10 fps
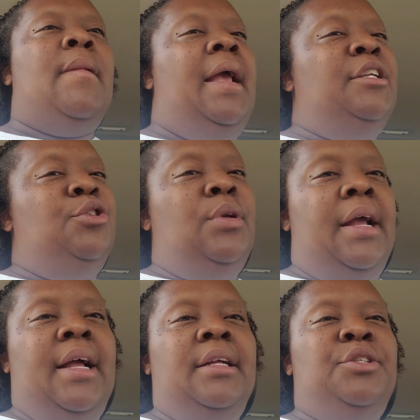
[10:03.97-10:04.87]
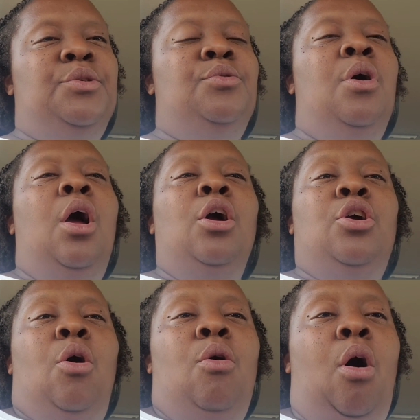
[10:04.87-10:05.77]
And do like I do.
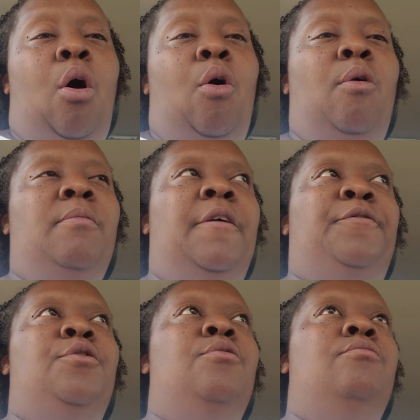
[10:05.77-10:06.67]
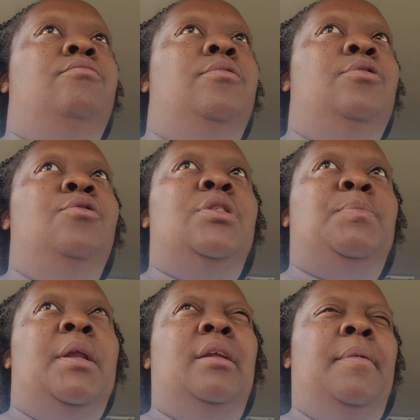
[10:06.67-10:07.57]
Go home. If you
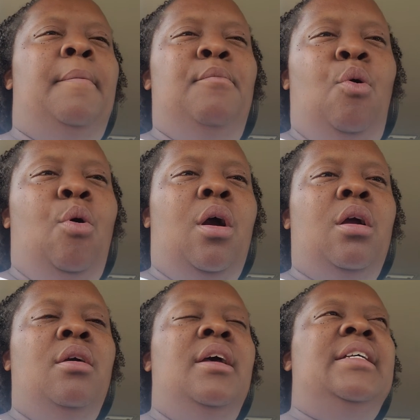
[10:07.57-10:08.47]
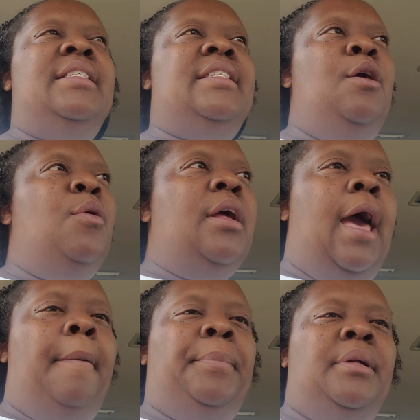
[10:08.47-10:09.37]
spend a little bit more, see what
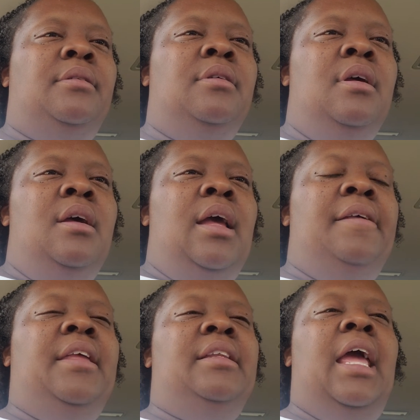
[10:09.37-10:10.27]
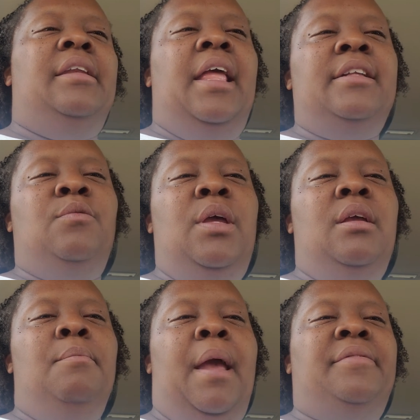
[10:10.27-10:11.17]
happened. And then that next
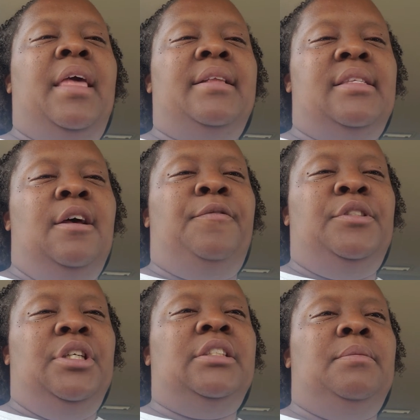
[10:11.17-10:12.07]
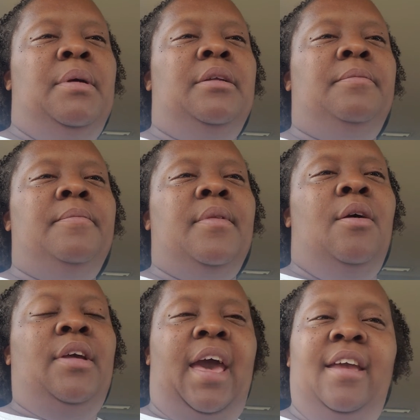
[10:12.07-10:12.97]
week, make that self-adjustment.
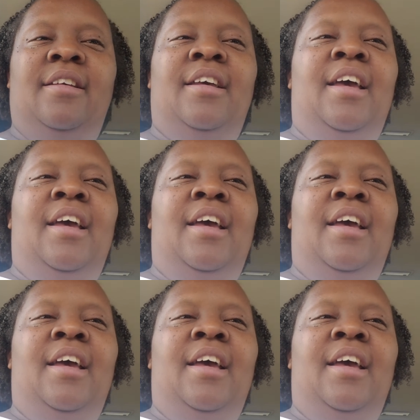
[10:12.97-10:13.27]
Okay?